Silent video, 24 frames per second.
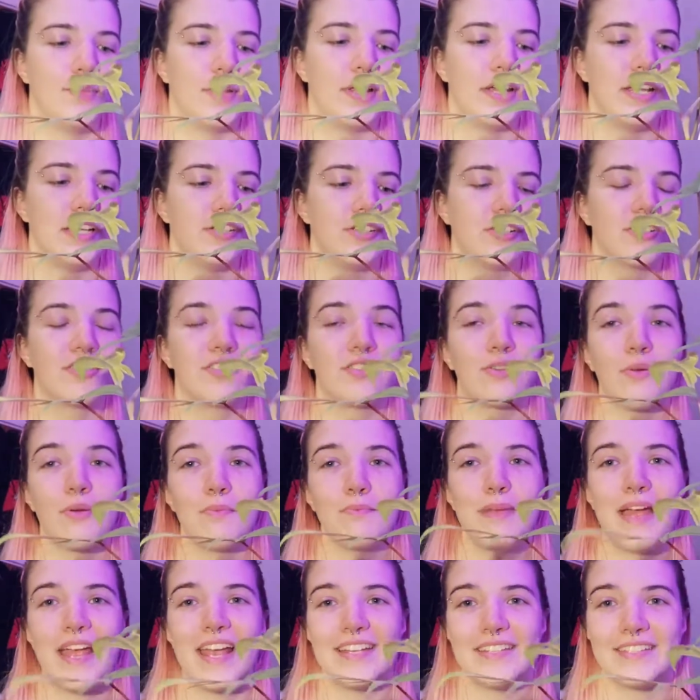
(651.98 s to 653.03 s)
But it's just so
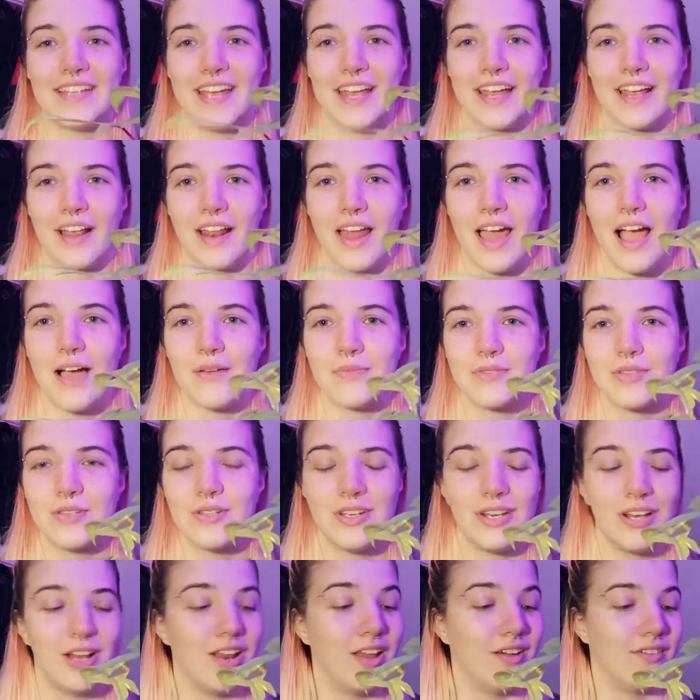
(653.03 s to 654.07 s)
amazing. I
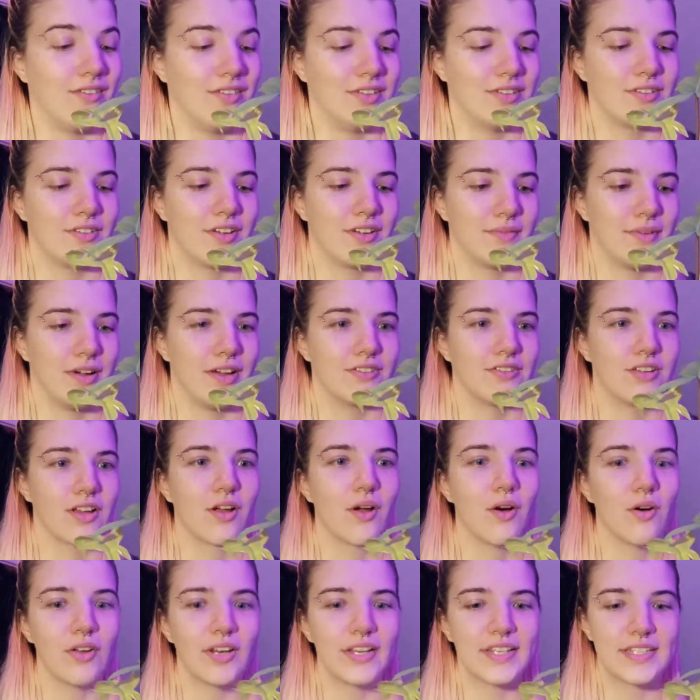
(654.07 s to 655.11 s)
absolutely love it so much. Like,
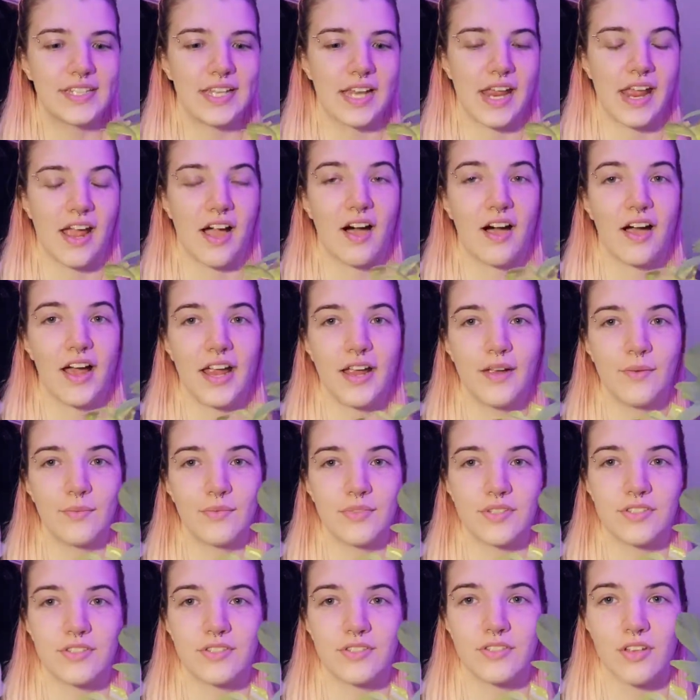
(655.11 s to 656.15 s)
honestly, I
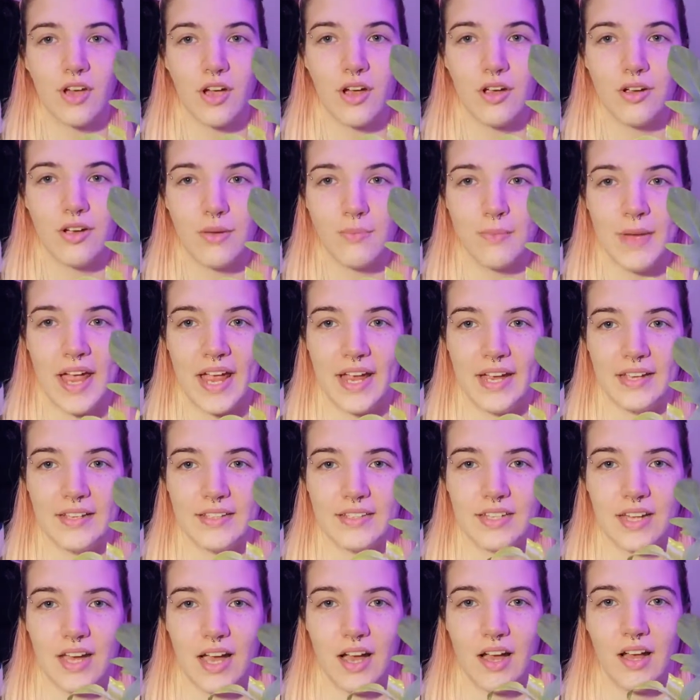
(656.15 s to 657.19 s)
was so
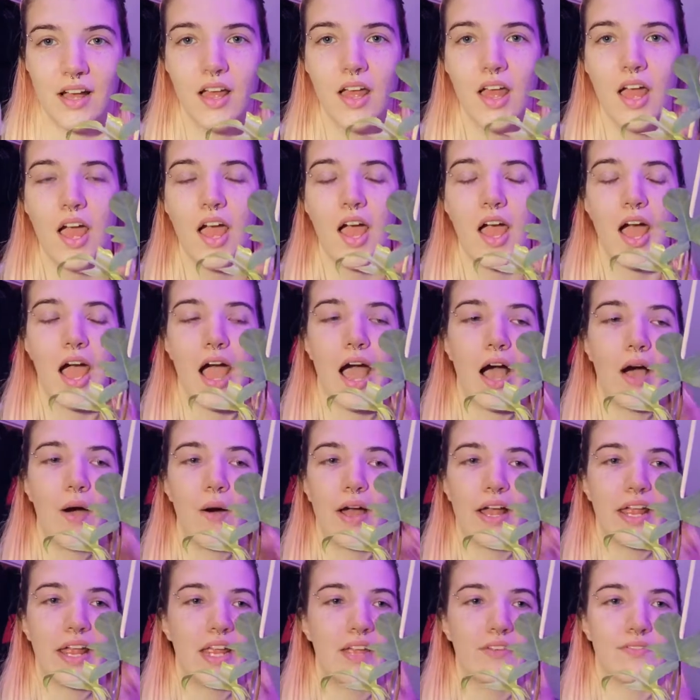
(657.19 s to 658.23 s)
amazed at how
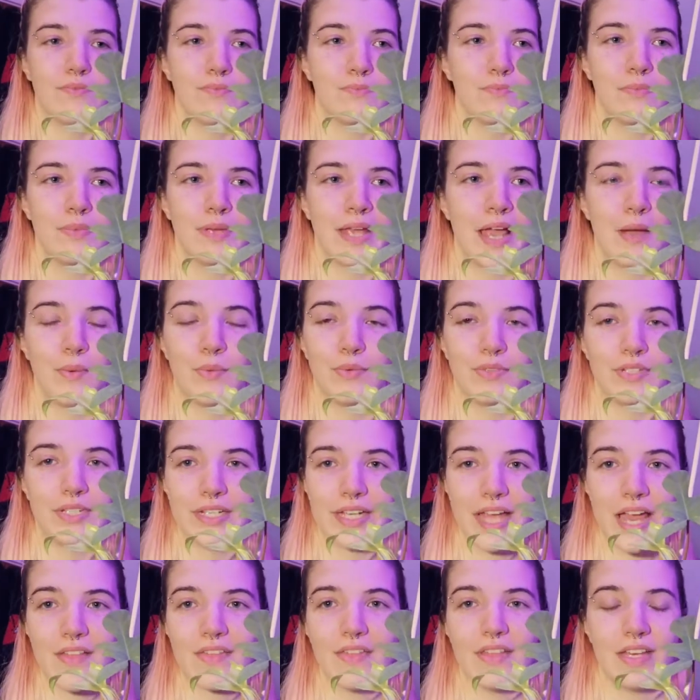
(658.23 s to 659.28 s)
I even be able to
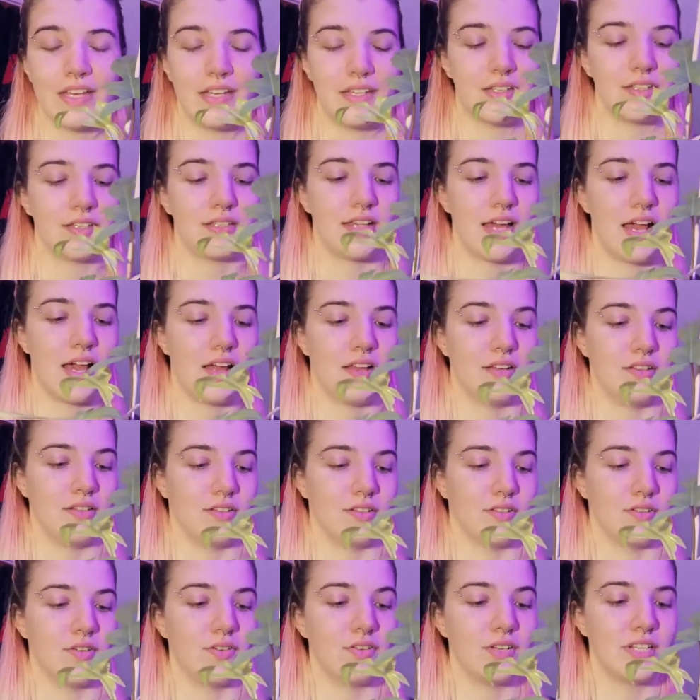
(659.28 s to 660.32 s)
get this,
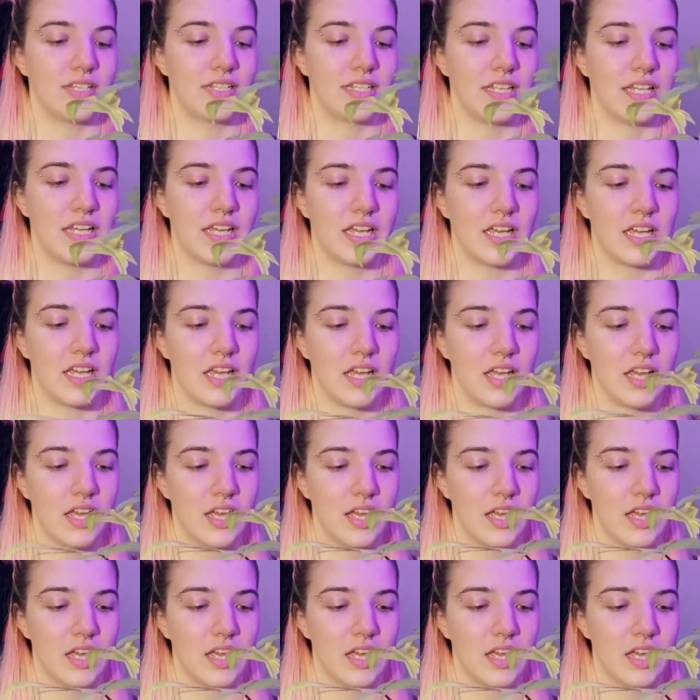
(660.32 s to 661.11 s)
and honestly,